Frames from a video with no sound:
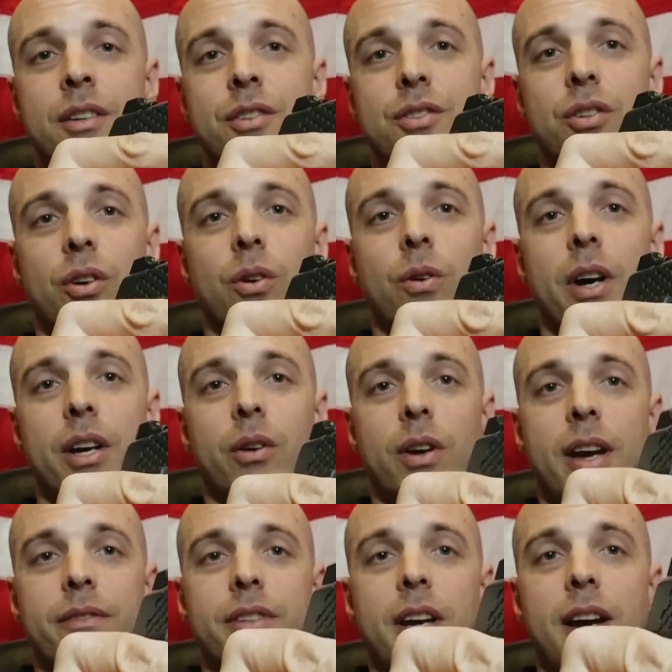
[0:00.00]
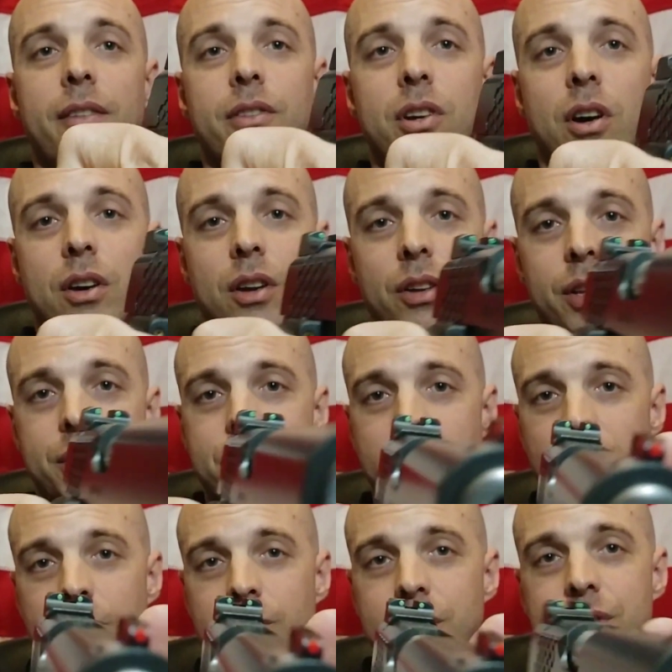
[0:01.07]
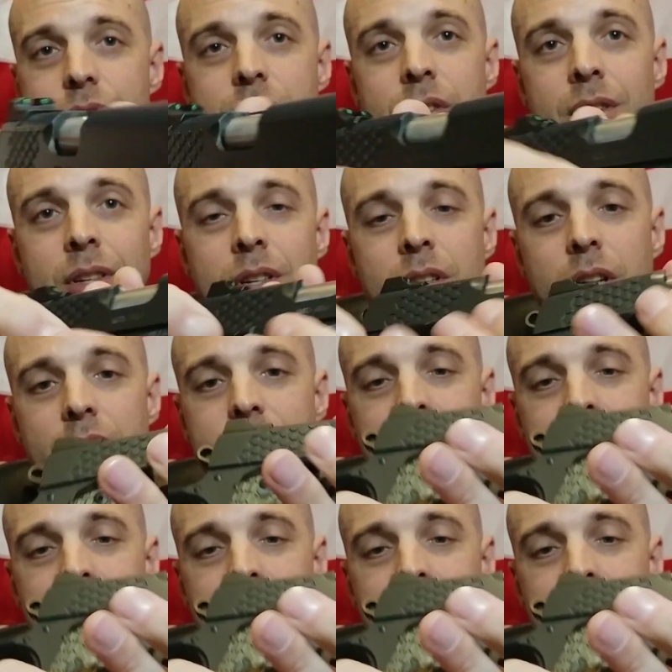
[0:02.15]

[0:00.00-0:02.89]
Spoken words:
so I don't have to have it on all the time, because I